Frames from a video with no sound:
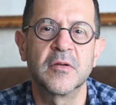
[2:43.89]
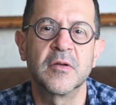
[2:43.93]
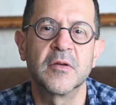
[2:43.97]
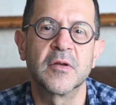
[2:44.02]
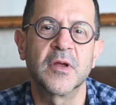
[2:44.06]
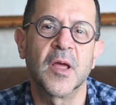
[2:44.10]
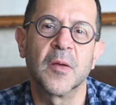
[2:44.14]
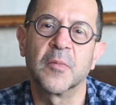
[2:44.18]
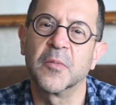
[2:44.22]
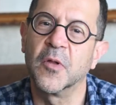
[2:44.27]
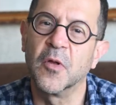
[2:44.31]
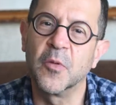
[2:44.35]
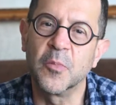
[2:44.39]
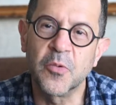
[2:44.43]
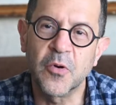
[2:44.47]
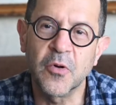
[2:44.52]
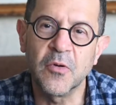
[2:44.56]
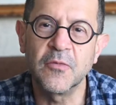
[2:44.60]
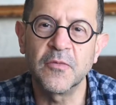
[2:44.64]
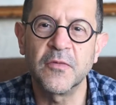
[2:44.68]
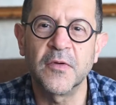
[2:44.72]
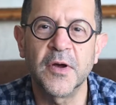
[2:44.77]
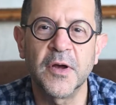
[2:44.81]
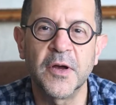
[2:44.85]
you kept low
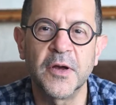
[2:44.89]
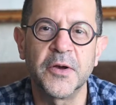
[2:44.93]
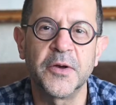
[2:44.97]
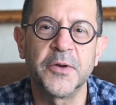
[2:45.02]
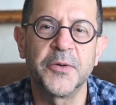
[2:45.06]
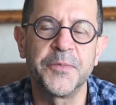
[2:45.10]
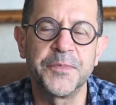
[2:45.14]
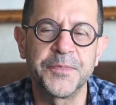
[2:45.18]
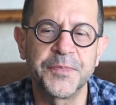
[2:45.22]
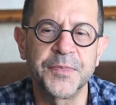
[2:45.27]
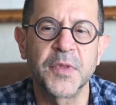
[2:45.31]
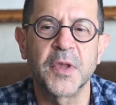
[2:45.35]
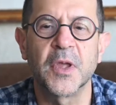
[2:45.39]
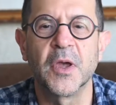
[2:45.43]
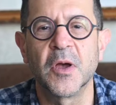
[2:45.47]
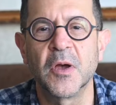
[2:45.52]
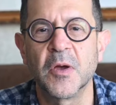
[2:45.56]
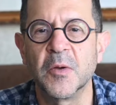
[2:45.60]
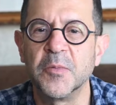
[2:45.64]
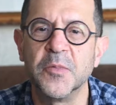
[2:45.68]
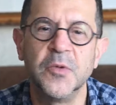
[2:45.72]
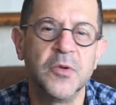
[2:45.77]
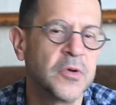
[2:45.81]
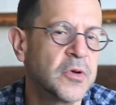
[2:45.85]
profile,
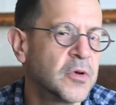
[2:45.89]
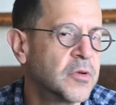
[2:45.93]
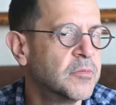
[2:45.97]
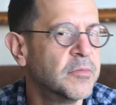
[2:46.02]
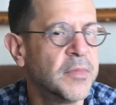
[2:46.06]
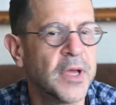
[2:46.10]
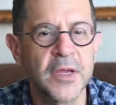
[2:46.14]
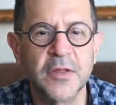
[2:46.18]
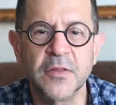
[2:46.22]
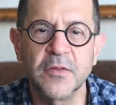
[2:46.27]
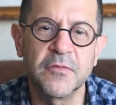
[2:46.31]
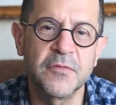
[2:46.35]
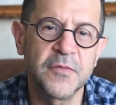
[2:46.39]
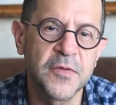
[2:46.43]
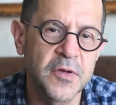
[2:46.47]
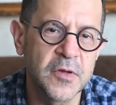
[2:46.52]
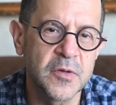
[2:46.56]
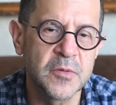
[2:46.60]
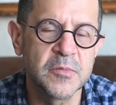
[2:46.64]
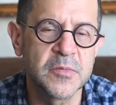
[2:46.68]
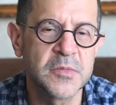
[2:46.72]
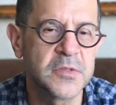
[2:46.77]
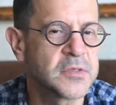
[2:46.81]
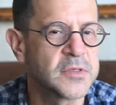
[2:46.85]
you could make the
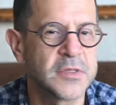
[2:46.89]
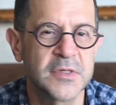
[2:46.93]
films.